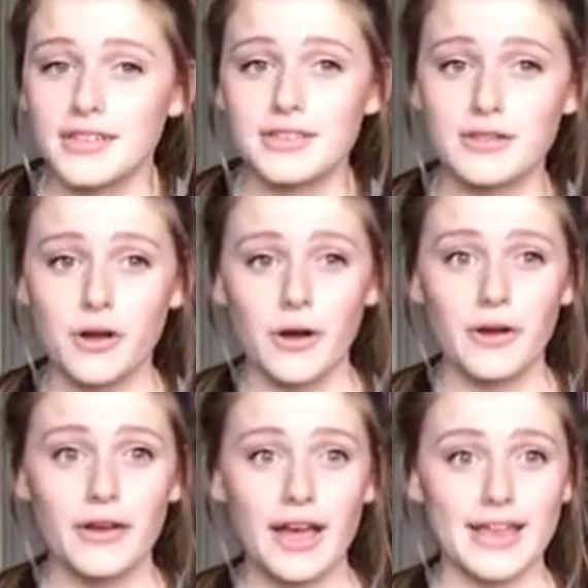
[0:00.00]

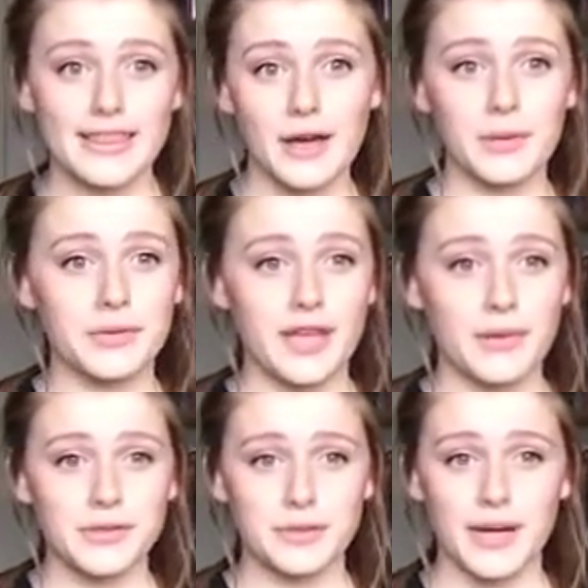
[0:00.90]
So
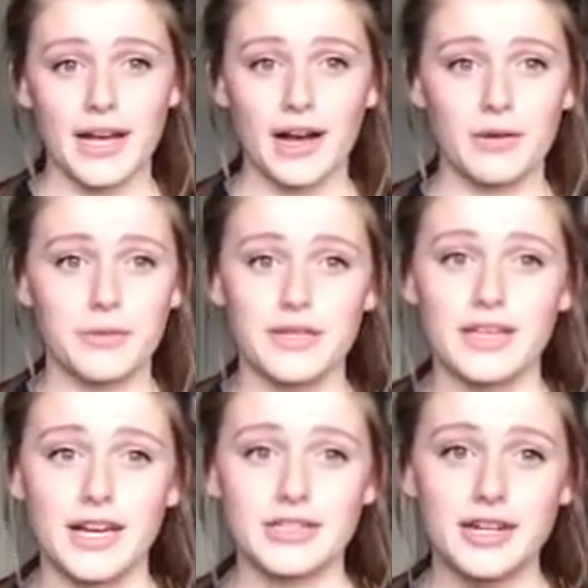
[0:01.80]
that was the way how
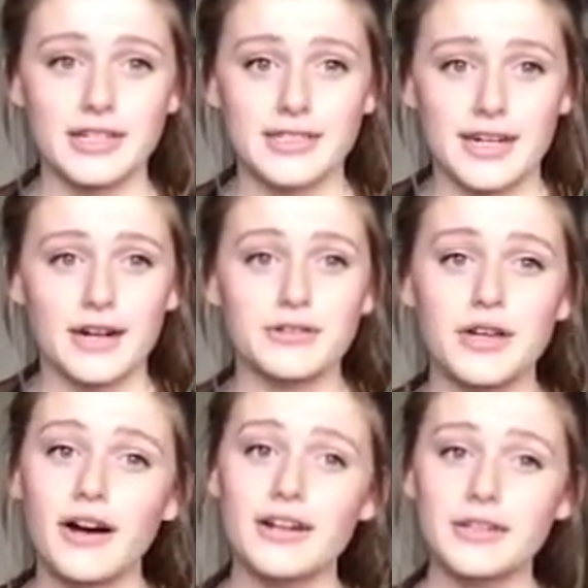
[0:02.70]
we attracted our
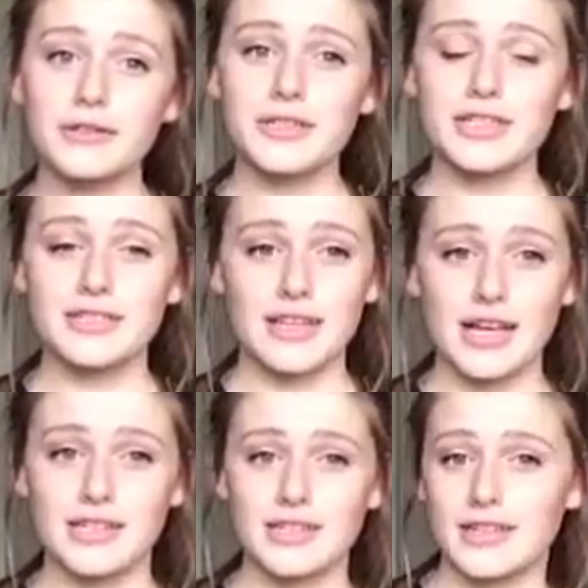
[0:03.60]
target audience,
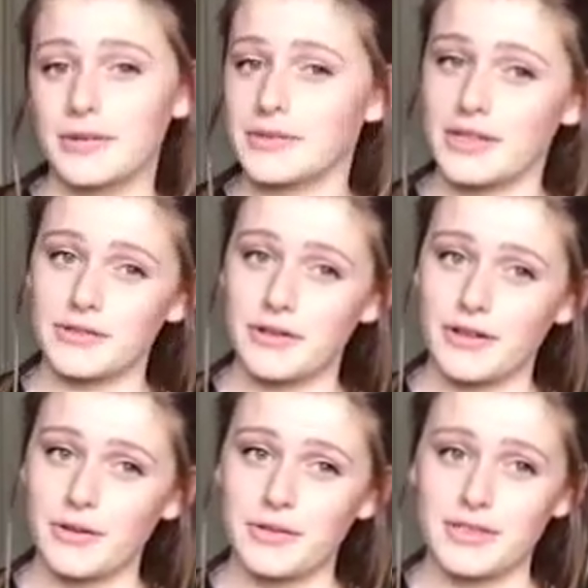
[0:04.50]
and that was our
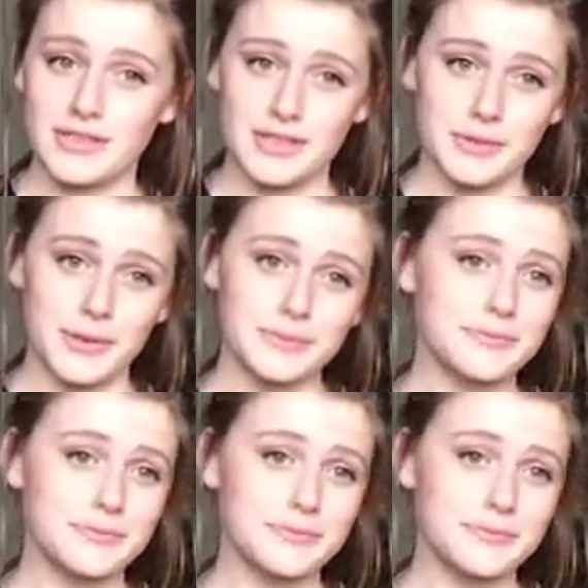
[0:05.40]
target audience as well.